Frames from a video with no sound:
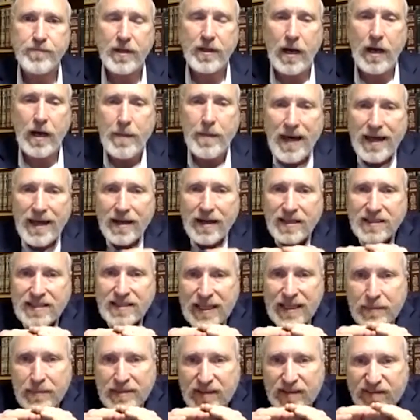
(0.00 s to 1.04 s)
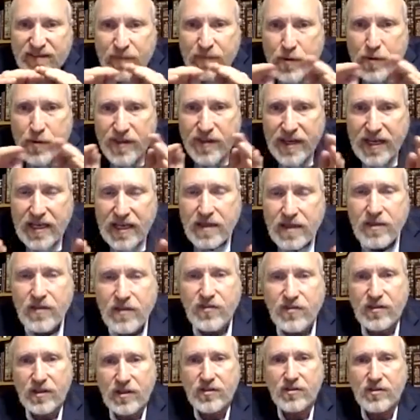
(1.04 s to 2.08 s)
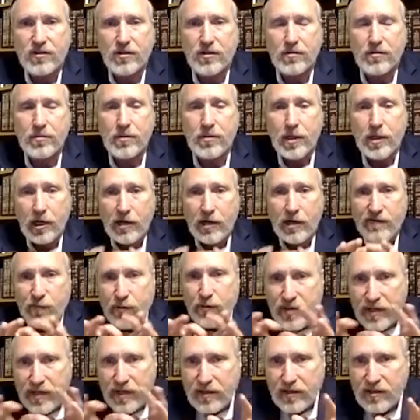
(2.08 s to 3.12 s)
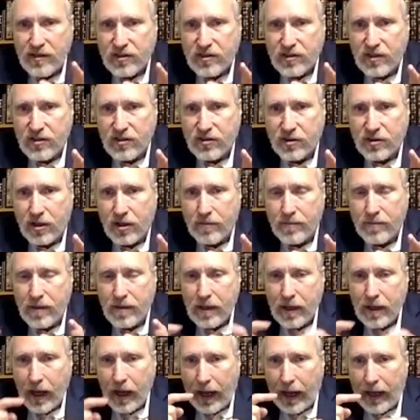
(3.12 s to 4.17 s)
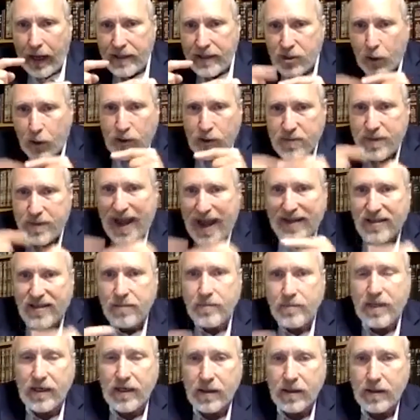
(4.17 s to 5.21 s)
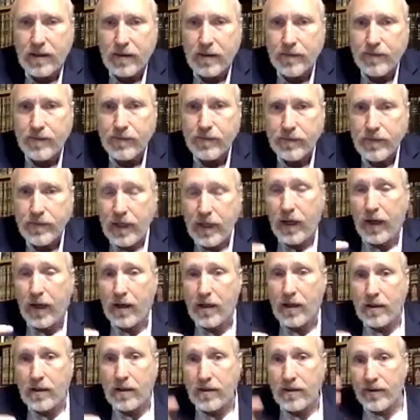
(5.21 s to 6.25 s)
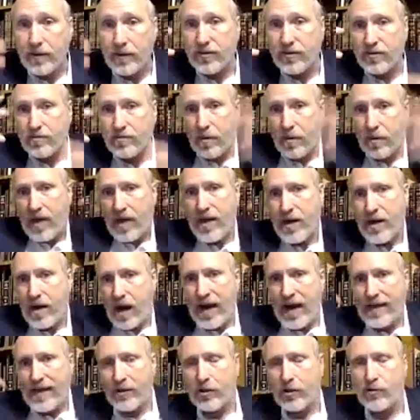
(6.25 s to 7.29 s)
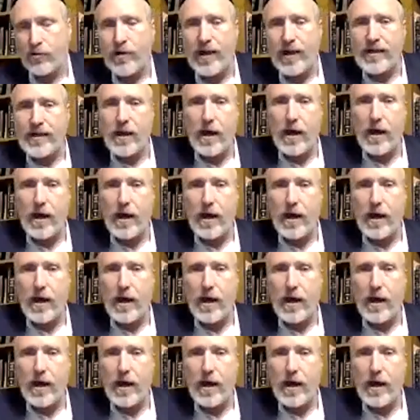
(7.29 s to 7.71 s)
I'm not extending myself from within the system. From within the system, it's always back to me. Yeah, this is my hair. I look great.